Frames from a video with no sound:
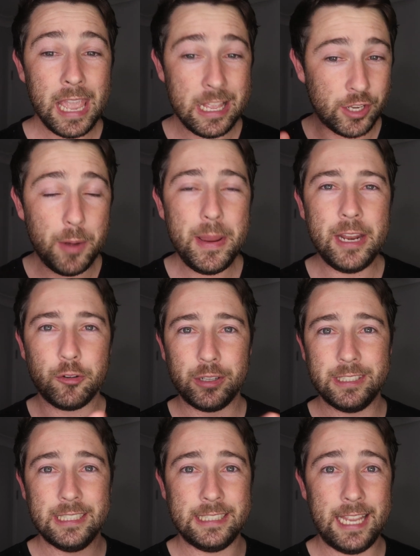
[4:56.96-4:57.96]
it's going to be
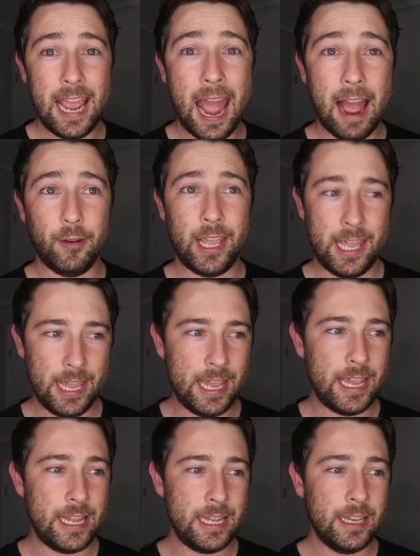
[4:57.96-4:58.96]
interesting to see how
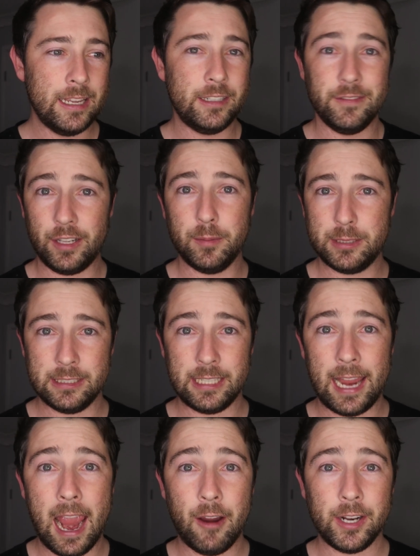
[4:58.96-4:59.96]
he develops
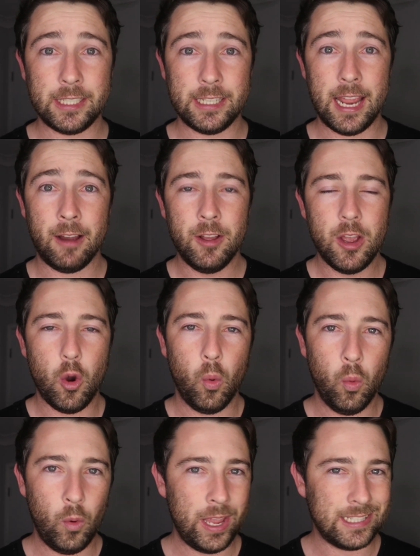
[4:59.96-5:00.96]
as a character now.
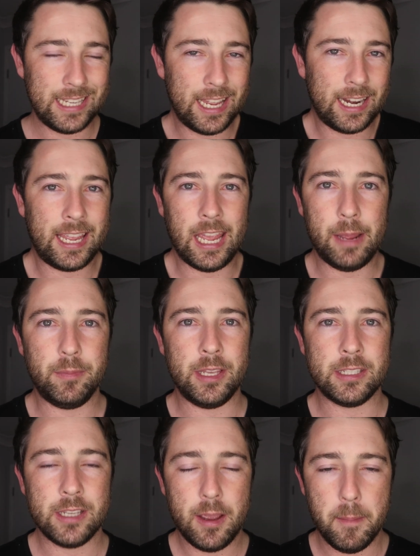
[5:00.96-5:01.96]
Is he going to keep
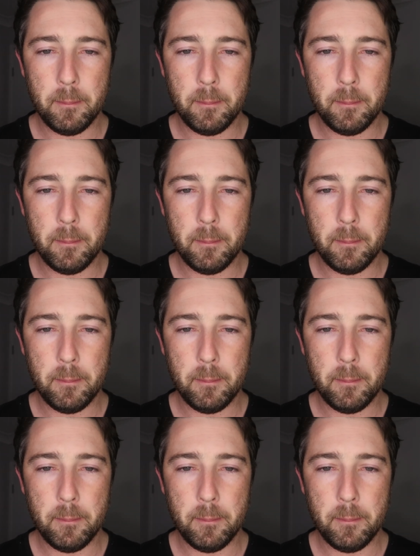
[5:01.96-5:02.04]
this